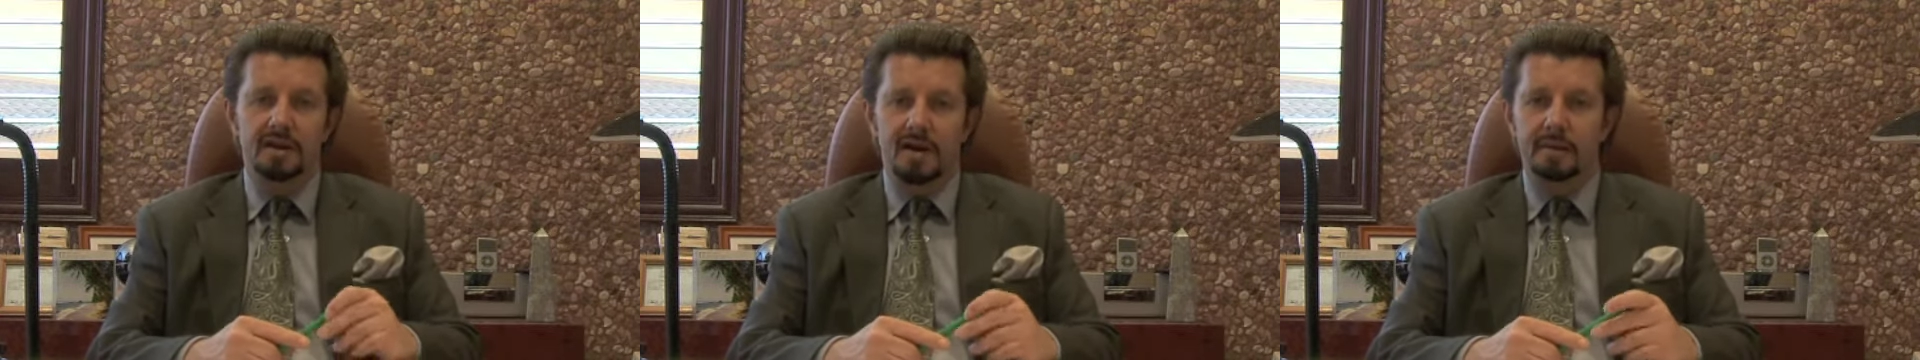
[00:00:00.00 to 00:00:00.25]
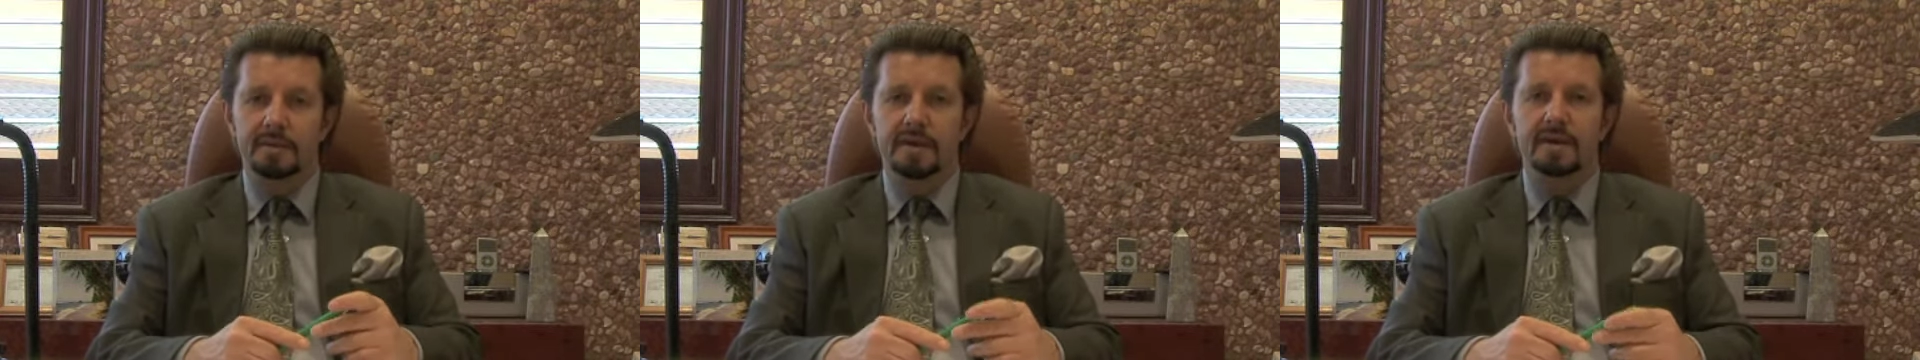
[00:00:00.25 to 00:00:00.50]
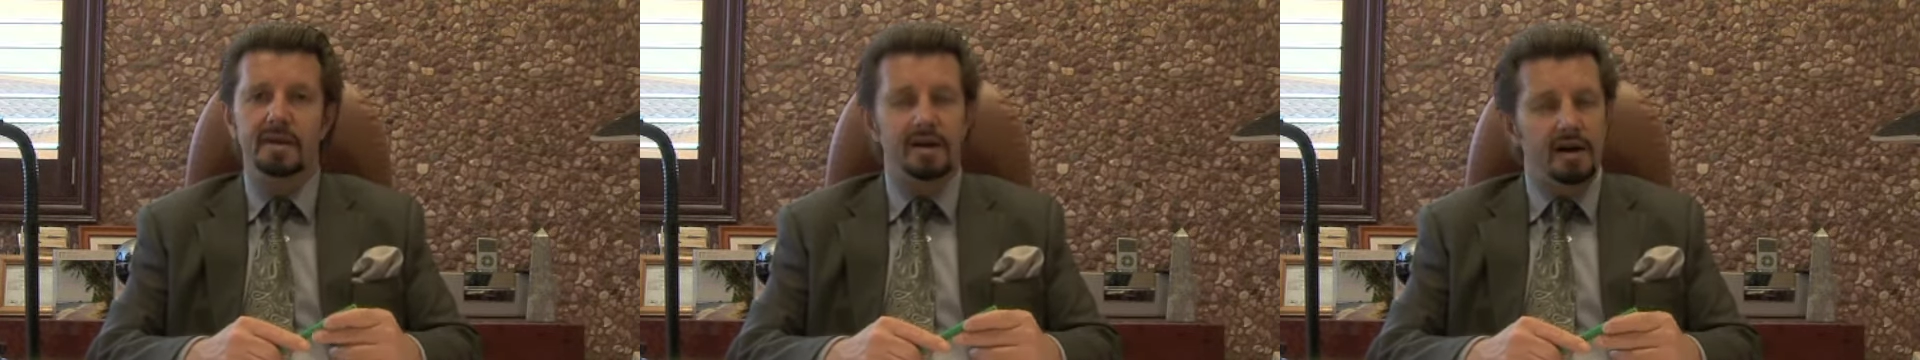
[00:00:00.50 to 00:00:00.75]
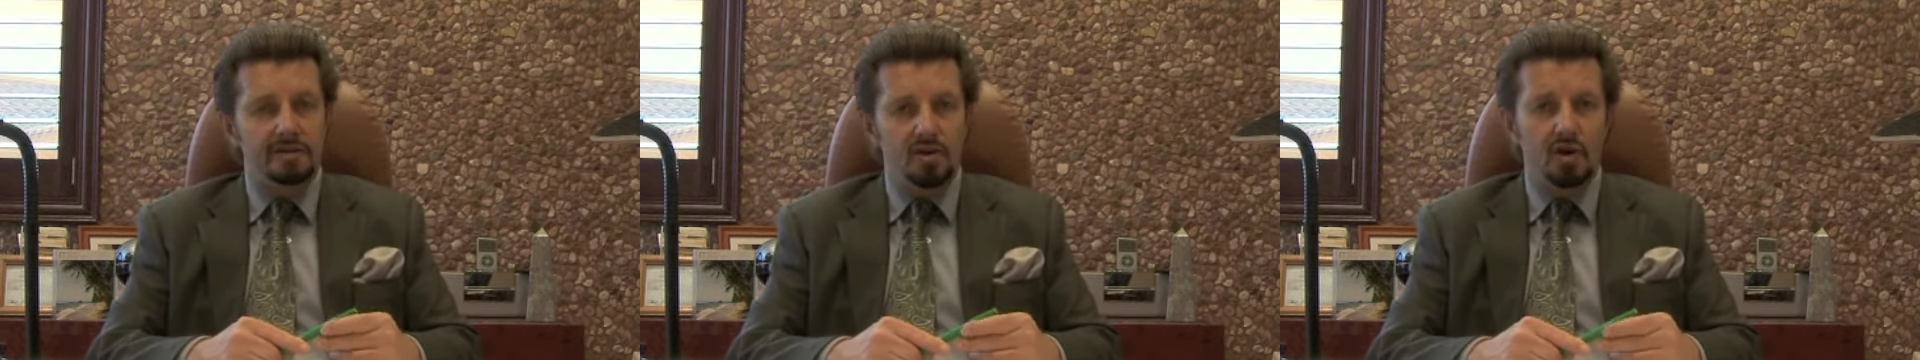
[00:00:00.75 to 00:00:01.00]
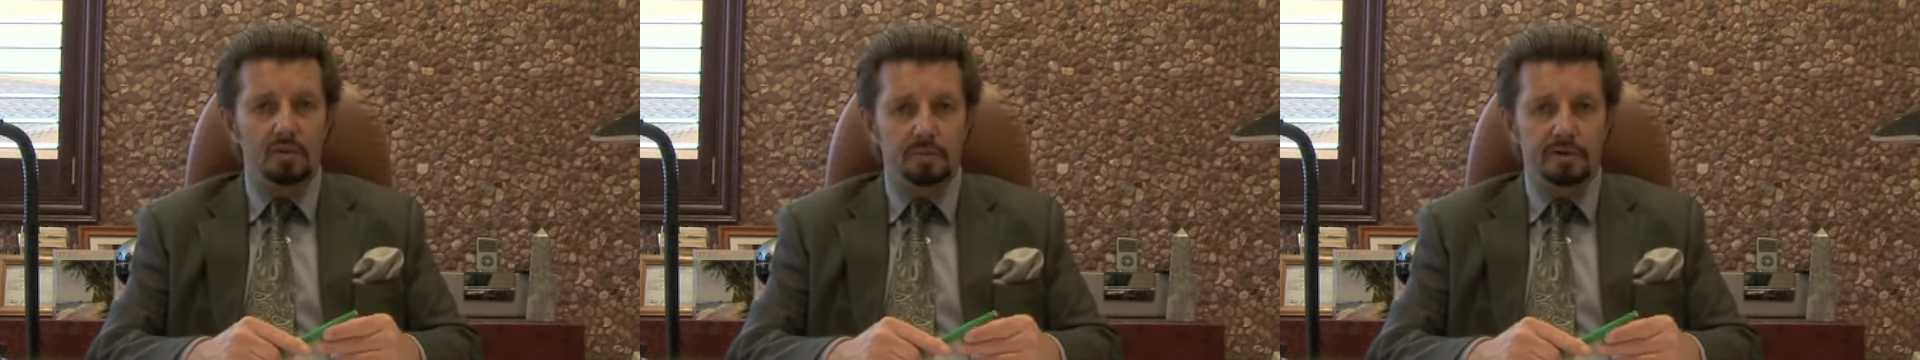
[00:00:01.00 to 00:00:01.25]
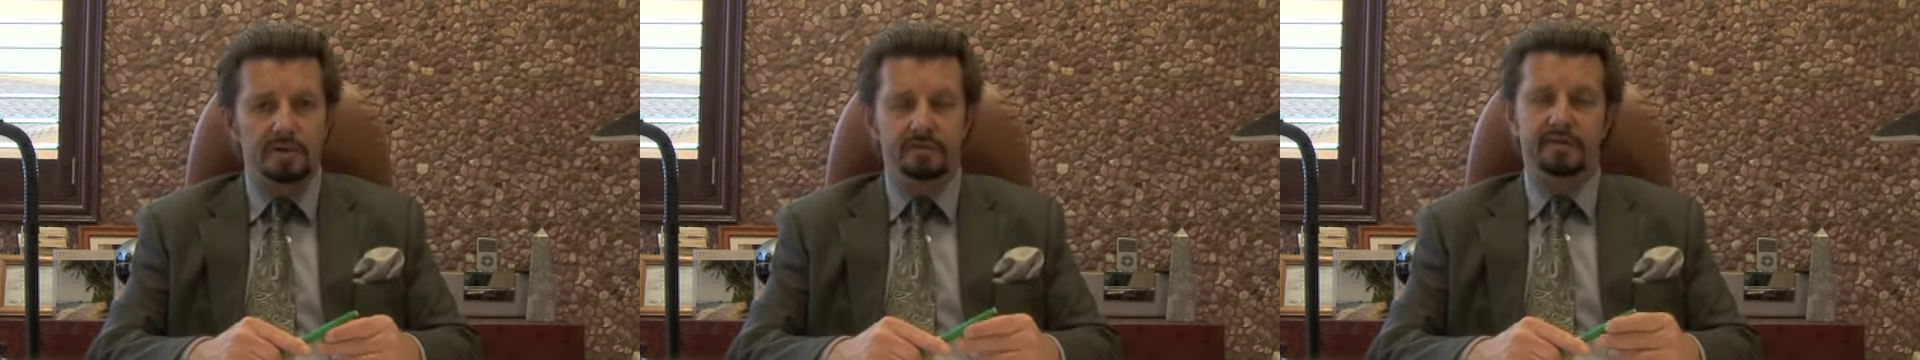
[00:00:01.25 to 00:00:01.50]
coming in
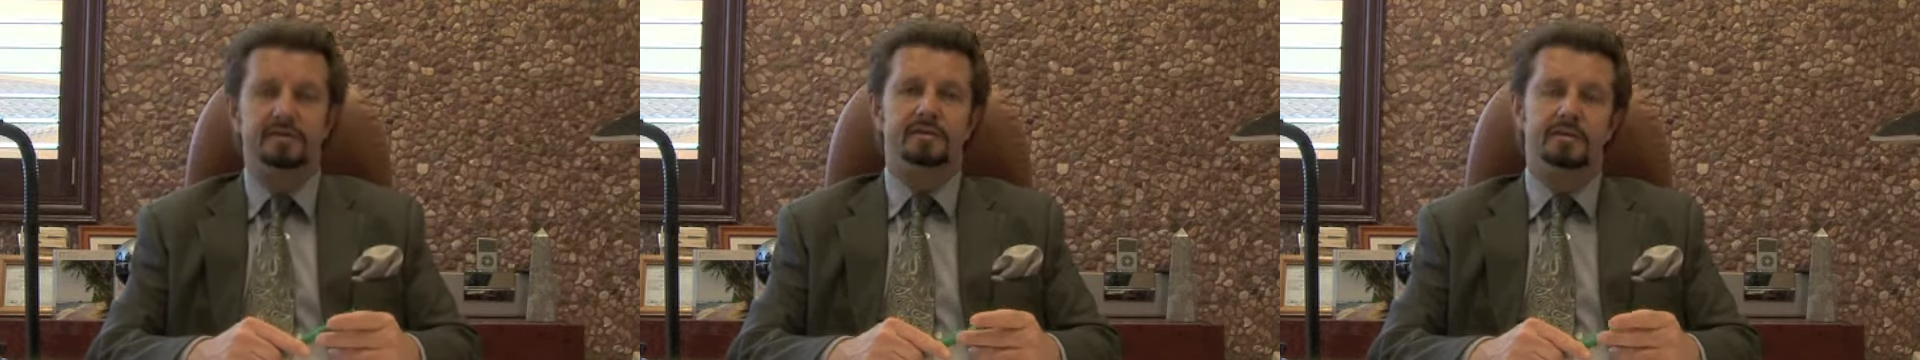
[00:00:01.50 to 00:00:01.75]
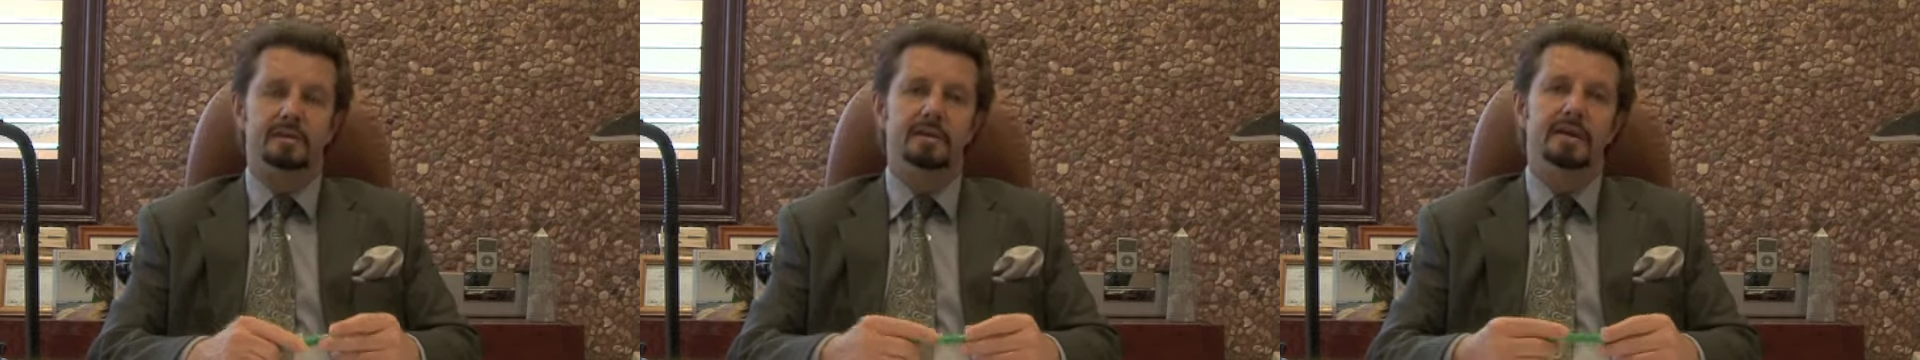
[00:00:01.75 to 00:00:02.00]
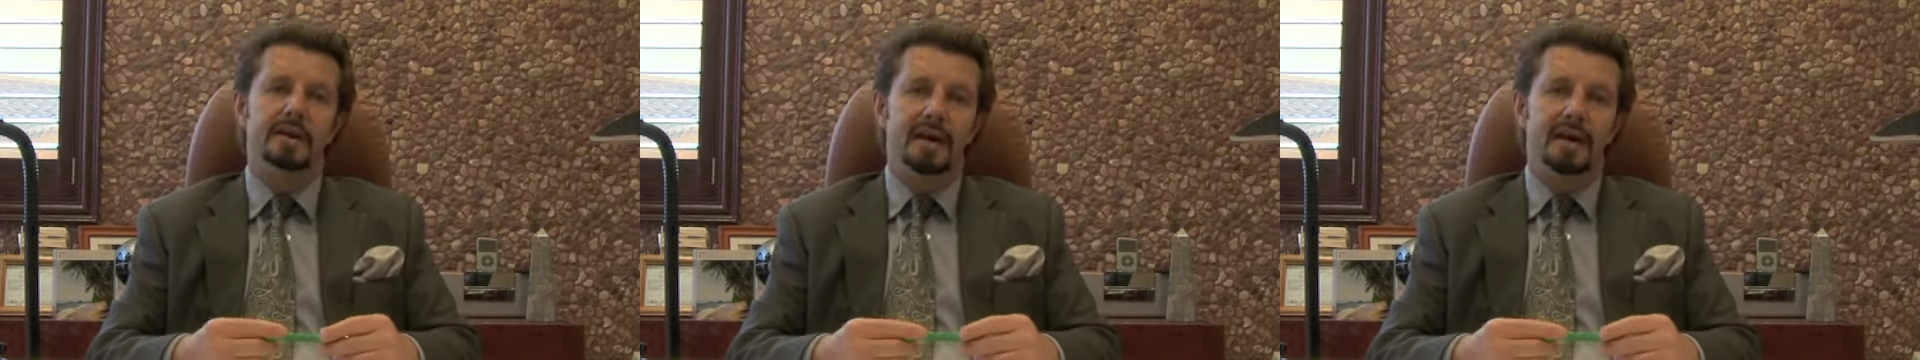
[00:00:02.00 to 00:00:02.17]
October of this year